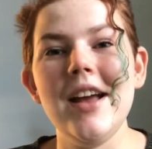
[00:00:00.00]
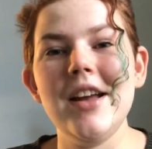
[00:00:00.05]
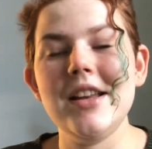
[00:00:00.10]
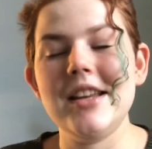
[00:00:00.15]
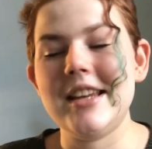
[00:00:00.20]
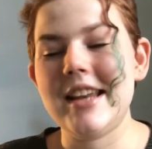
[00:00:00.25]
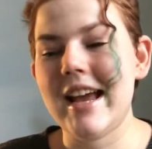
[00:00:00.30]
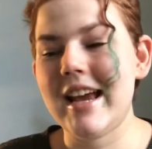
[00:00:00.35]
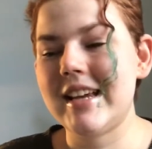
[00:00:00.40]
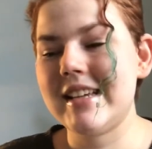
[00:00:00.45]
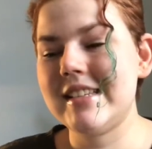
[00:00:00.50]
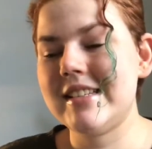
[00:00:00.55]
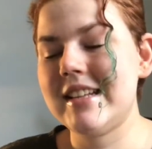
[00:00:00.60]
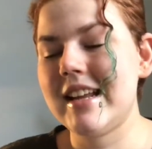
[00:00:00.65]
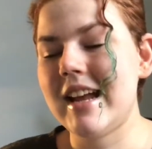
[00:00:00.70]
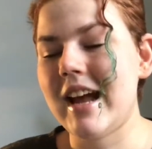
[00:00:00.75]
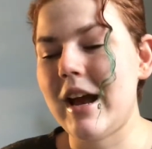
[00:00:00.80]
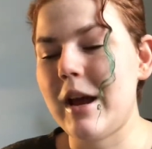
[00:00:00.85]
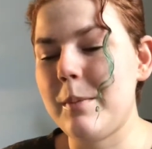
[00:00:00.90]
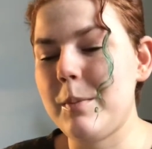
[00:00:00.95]
Next
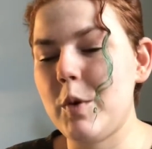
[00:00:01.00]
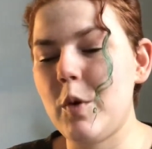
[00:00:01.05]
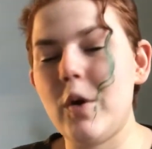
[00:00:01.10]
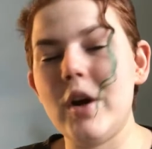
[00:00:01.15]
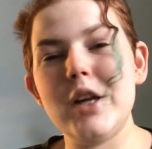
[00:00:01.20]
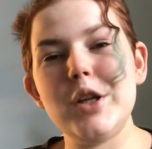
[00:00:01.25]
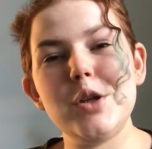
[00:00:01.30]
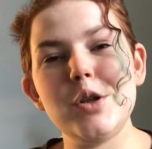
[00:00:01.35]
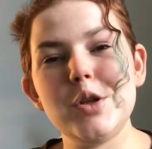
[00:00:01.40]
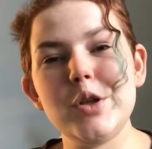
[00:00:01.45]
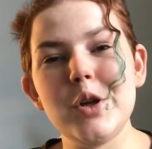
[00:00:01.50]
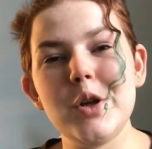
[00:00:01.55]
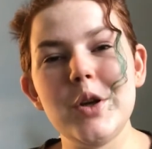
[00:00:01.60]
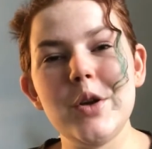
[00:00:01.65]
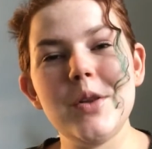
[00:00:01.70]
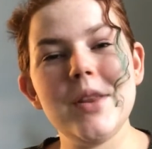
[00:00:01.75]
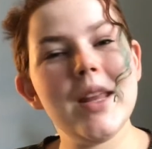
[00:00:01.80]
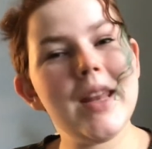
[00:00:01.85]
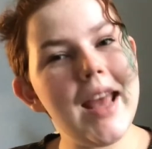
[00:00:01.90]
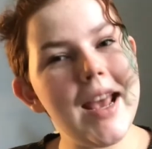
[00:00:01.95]
I'm going to show you
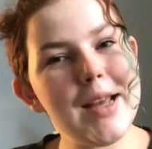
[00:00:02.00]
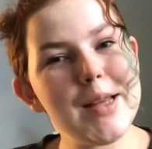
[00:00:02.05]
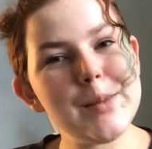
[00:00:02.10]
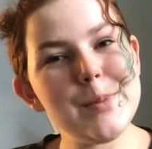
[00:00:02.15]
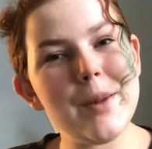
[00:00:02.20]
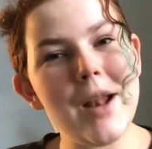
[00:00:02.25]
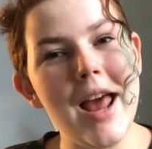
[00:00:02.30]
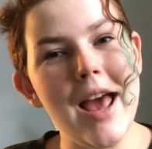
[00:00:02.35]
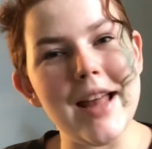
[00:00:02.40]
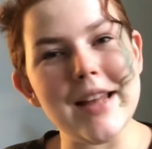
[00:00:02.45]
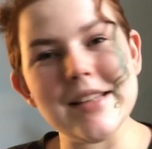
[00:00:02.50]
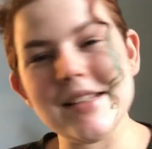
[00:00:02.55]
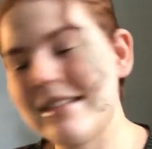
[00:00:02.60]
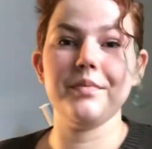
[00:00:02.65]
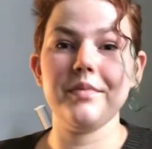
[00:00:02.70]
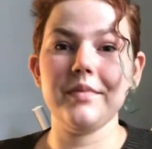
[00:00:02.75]
the next plant.